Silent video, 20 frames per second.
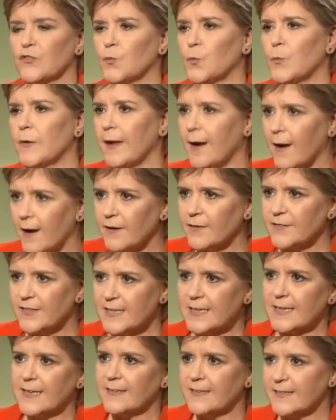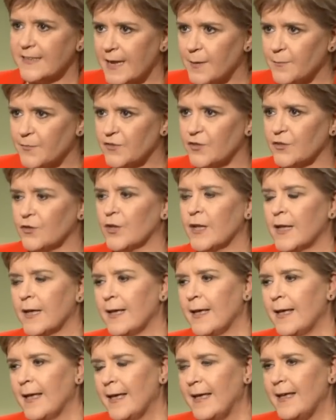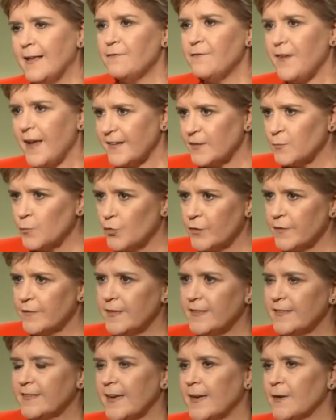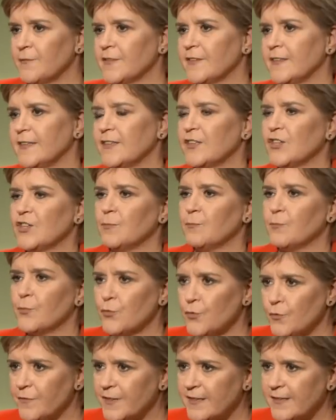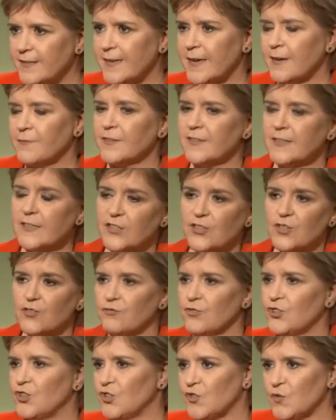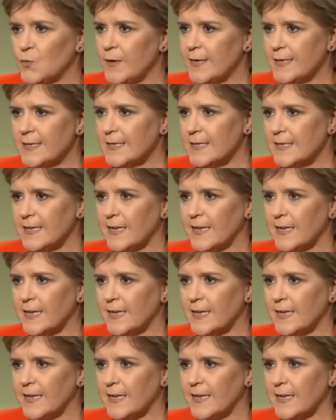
So we are taking steps to invest more in these services, to improve these services, to reduce waiting